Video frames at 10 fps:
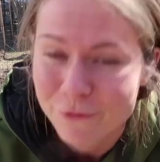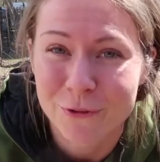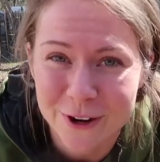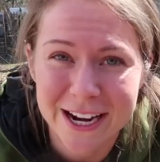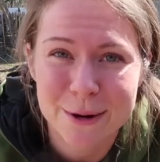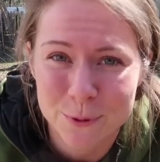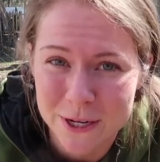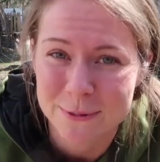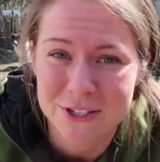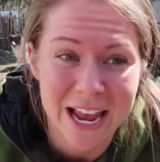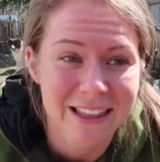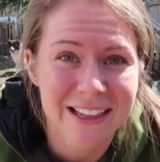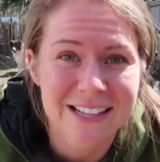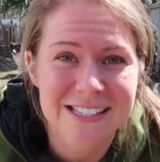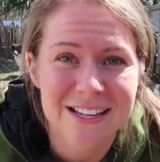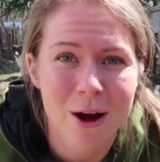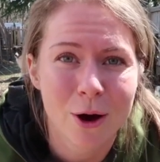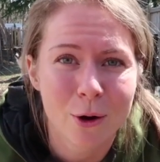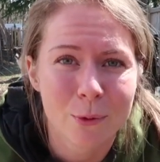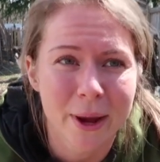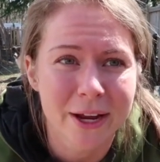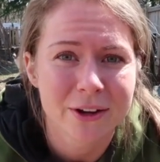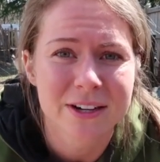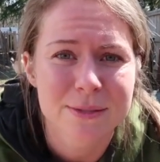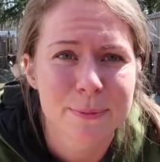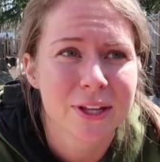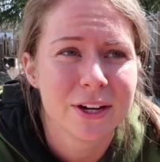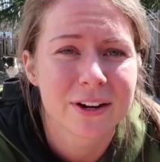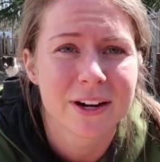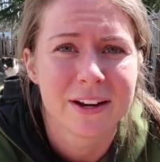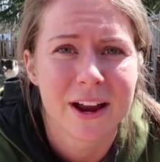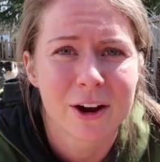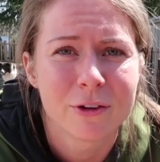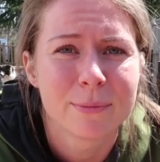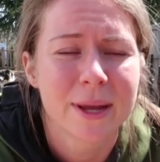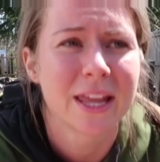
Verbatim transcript: Free, pretty much endless. Oh my goodness, Millie, you're gonna knock over my